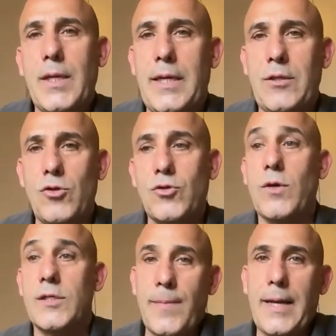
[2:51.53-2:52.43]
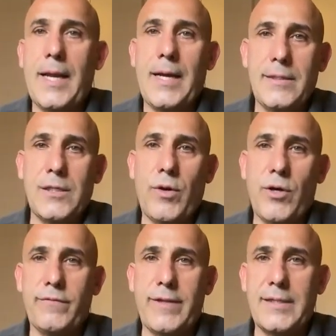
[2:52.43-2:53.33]
And also Hezbollah is
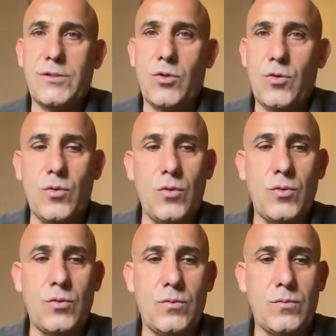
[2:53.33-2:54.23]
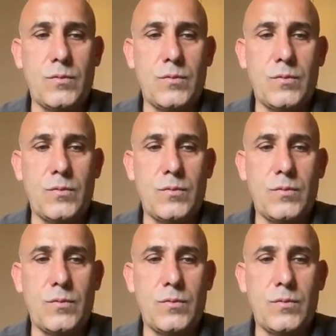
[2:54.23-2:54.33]
aware of that, so